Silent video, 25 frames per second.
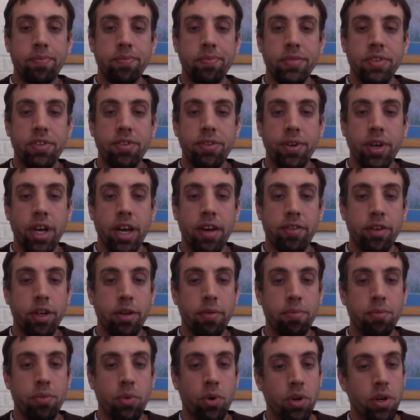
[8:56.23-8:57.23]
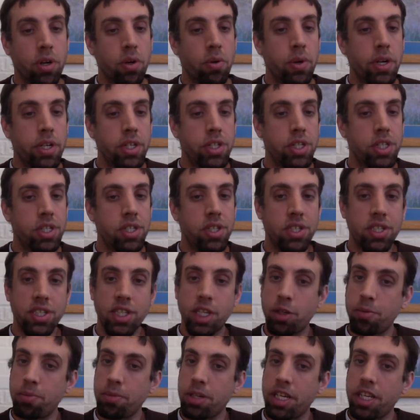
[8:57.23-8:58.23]
If you have any more questions,
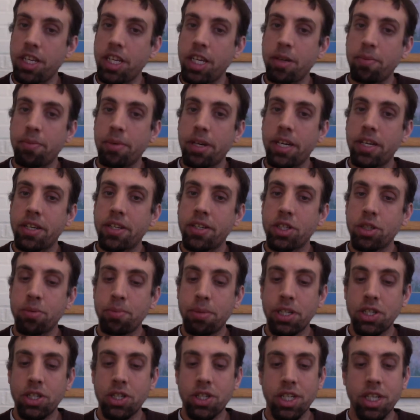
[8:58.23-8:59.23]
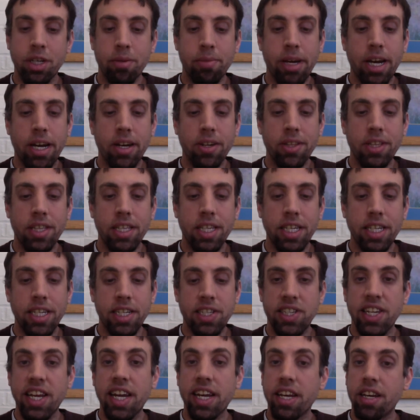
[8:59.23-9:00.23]
send me an email, especially about the
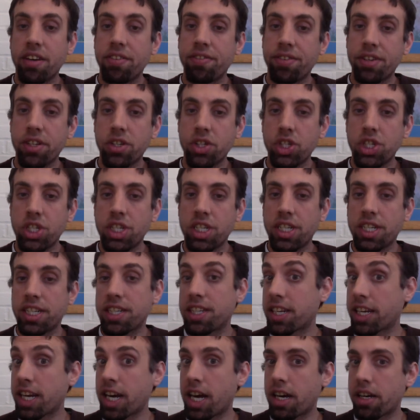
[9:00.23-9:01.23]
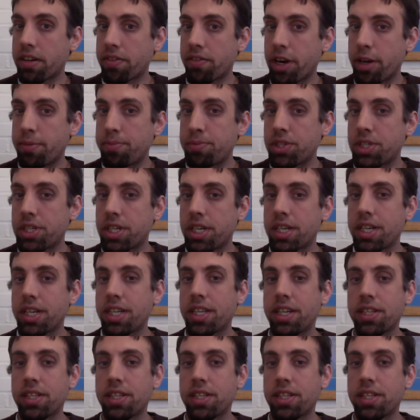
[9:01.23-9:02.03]
executive functioning, the COG-REM study.